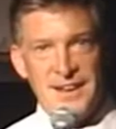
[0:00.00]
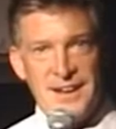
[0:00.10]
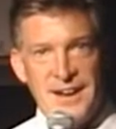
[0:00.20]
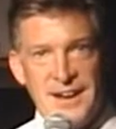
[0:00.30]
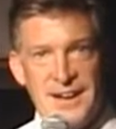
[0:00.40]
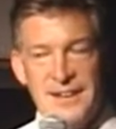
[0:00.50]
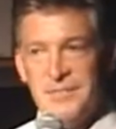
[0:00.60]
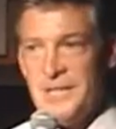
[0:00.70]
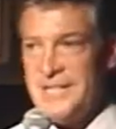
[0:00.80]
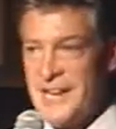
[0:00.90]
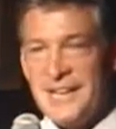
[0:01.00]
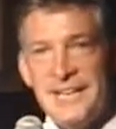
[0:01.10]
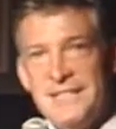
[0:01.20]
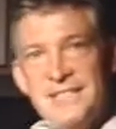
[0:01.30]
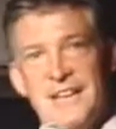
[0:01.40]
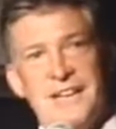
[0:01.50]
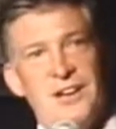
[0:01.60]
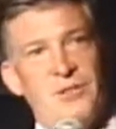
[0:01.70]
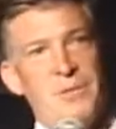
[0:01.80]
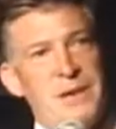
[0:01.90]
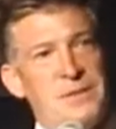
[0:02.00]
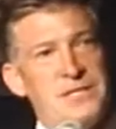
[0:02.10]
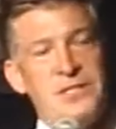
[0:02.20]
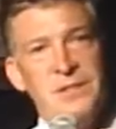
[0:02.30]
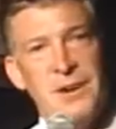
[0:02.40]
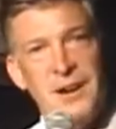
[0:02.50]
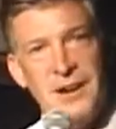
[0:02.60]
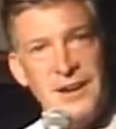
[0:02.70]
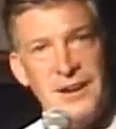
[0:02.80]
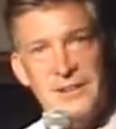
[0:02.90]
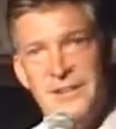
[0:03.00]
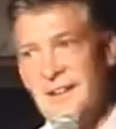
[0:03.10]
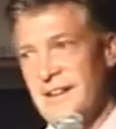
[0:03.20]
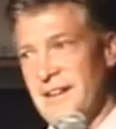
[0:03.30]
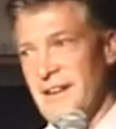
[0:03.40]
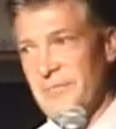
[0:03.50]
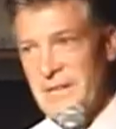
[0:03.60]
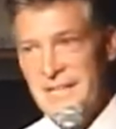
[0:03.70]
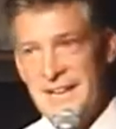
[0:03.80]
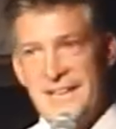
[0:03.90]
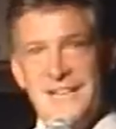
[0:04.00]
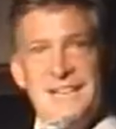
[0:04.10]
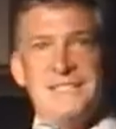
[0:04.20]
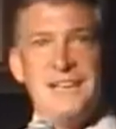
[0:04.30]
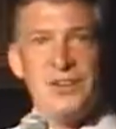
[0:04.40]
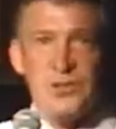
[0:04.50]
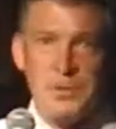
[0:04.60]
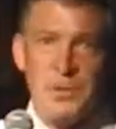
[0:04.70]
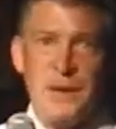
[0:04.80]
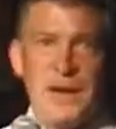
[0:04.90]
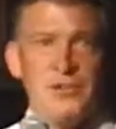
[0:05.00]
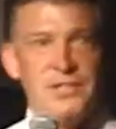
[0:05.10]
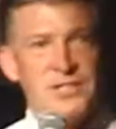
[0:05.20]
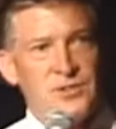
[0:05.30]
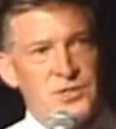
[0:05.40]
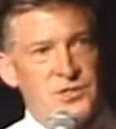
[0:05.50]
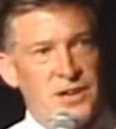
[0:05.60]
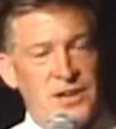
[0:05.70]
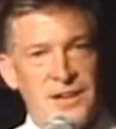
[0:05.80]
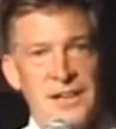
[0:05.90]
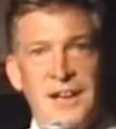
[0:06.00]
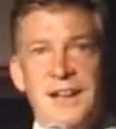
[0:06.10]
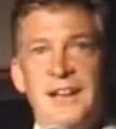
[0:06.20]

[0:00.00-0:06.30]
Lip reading: Montana didn't say, you know, amendments are too hard. Or, you know, Montana didn't say corporate power is so strong.